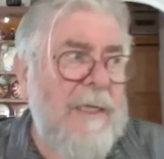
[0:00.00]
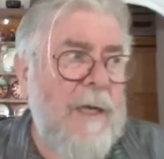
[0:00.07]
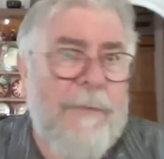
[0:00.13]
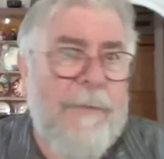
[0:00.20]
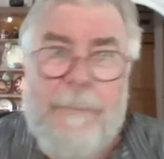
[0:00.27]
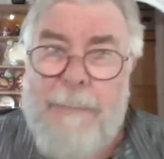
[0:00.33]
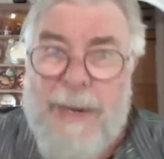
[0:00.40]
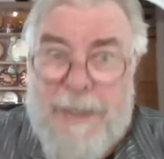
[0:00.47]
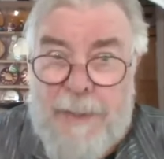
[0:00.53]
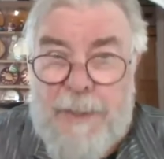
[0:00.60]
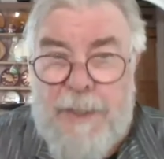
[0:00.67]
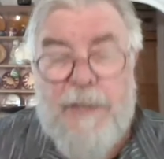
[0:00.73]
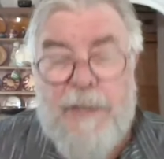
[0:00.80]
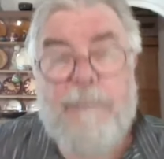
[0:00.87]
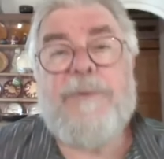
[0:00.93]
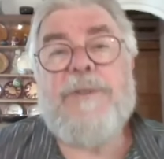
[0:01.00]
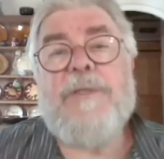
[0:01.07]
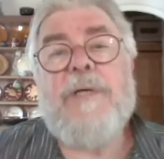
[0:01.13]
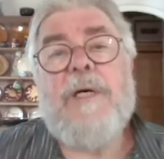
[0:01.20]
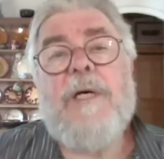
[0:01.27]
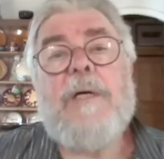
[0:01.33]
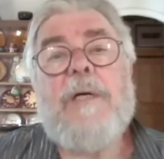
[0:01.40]
on the Mendips,
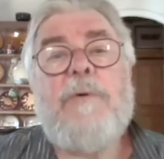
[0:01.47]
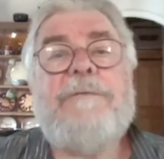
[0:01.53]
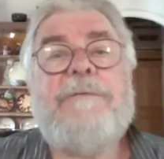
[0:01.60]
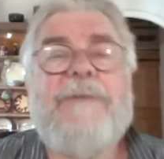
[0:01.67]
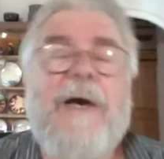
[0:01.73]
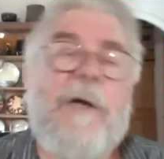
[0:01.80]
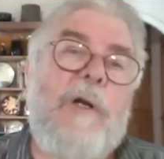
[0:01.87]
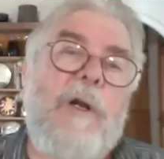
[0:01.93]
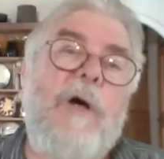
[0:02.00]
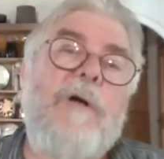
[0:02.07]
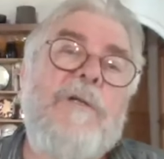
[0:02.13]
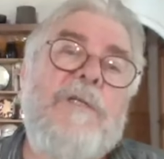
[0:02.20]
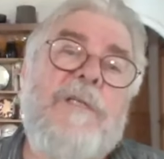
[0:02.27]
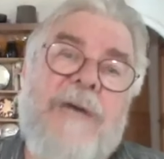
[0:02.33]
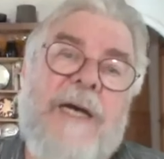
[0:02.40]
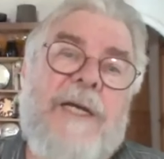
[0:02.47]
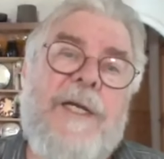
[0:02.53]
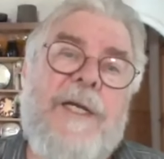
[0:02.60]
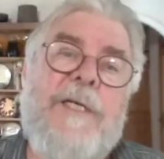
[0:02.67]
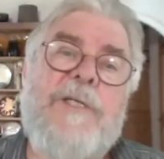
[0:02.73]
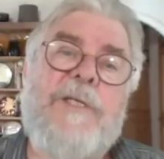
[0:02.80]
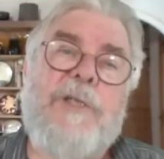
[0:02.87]
we found lots of Iron
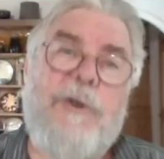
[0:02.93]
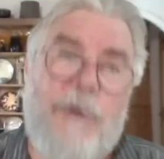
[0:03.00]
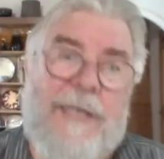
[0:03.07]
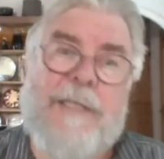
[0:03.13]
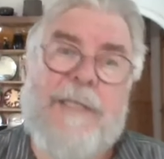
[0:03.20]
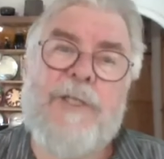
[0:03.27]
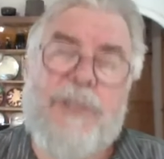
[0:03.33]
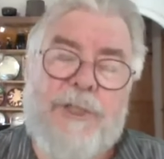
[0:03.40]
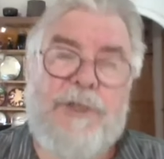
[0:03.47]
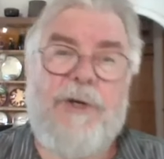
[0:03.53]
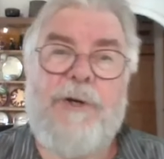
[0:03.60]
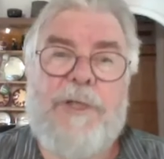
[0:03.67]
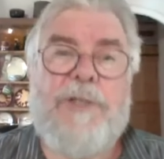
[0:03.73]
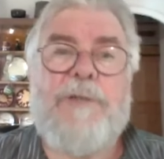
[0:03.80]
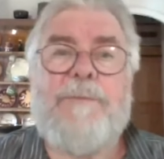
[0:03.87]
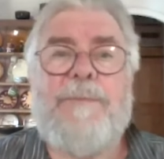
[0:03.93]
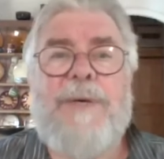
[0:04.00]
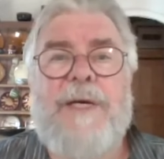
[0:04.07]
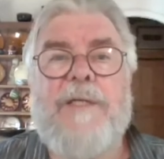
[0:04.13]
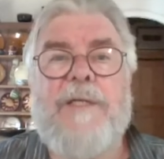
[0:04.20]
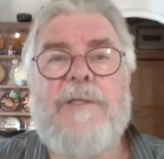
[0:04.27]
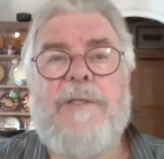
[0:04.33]
Age grain storage
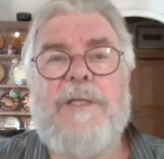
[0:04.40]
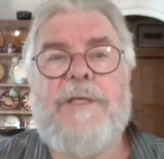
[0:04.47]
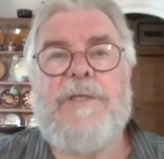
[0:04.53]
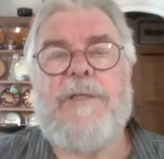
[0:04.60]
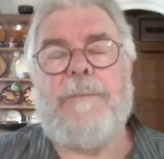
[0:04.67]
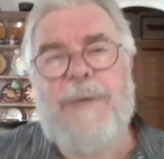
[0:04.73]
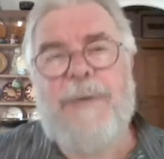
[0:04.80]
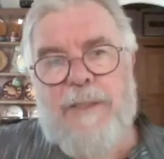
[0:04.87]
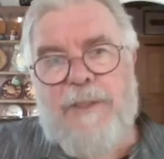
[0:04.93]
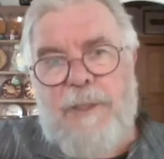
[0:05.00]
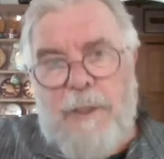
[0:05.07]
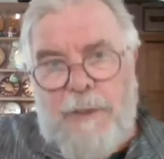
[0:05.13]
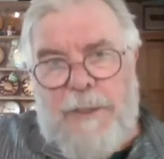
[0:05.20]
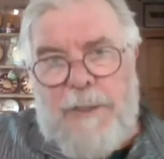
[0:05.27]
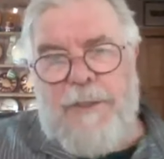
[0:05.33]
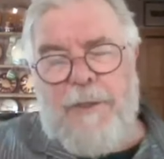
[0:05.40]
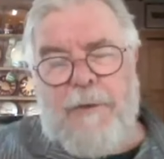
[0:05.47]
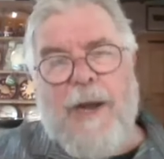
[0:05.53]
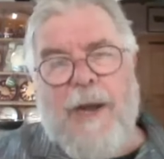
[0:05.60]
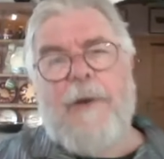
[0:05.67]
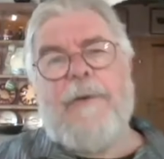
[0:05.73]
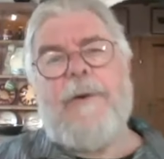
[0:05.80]
pits. These are pits dug into the
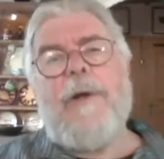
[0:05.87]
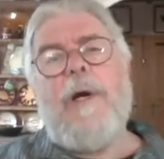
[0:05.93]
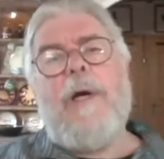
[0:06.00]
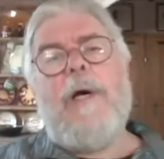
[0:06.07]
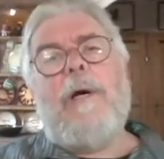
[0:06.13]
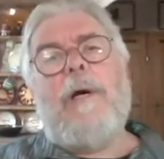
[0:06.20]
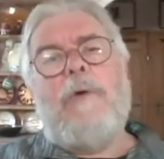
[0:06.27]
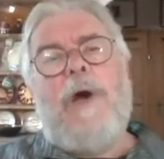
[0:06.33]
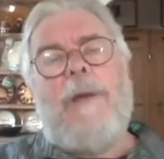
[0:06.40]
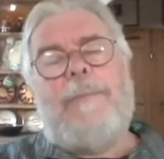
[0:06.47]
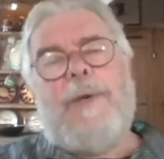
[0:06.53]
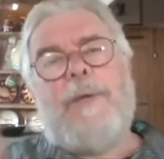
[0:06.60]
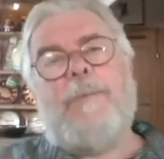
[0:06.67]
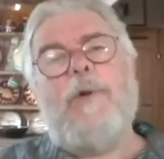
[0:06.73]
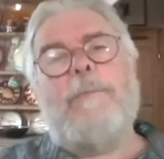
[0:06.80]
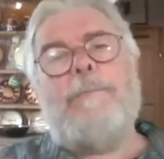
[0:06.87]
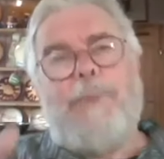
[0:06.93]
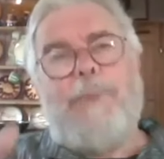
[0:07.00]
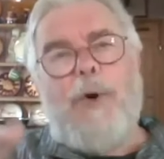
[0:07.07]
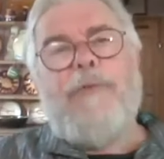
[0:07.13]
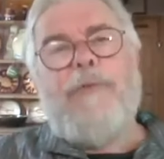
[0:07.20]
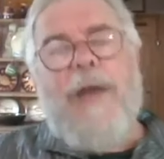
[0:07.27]
ground where people
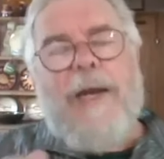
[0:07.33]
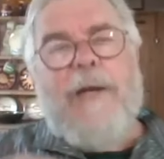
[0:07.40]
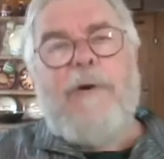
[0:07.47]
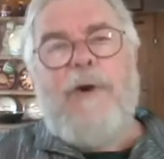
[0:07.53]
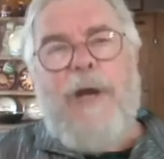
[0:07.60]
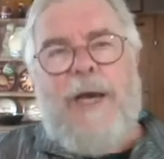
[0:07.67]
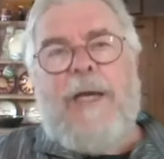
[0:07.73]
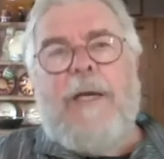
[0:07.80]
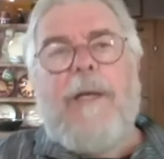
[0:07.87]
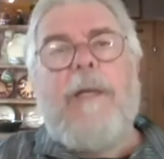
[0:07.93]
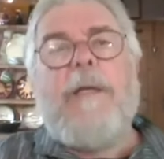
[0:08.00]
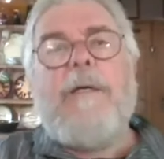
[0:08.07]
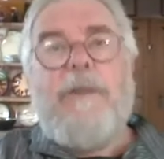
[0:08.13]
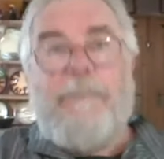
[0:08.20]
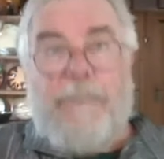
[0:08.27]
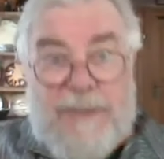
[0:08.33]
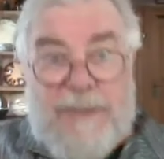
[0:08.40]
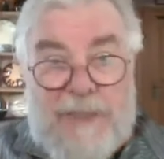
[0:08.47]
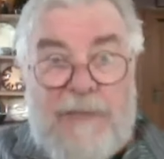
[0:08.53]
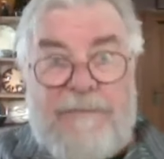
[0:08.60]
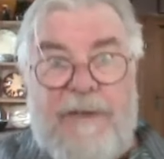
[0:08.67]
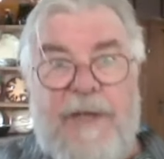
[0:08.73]
put their grain to
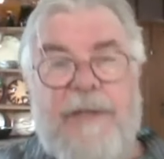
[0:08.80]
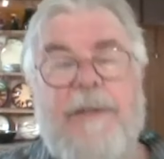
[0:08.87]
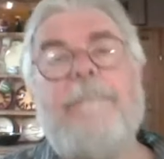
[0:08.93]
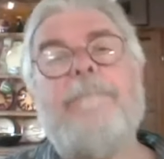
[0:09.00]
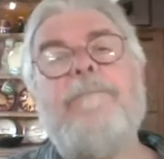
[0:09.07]
preserve it.